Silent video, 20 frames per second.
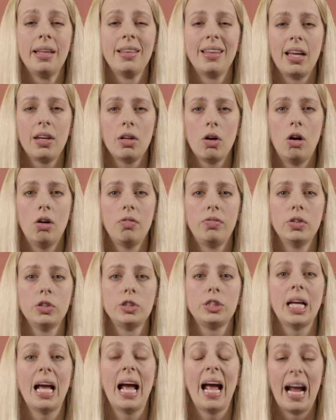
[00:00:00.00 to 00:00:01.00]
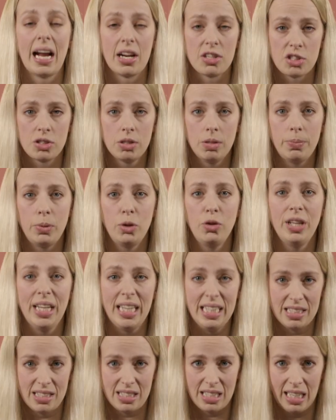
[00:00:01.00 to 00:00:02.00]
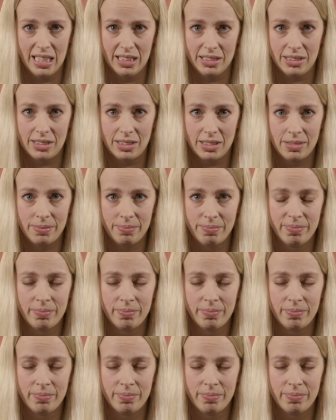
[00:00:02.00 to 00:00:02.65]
that offers actionable insights.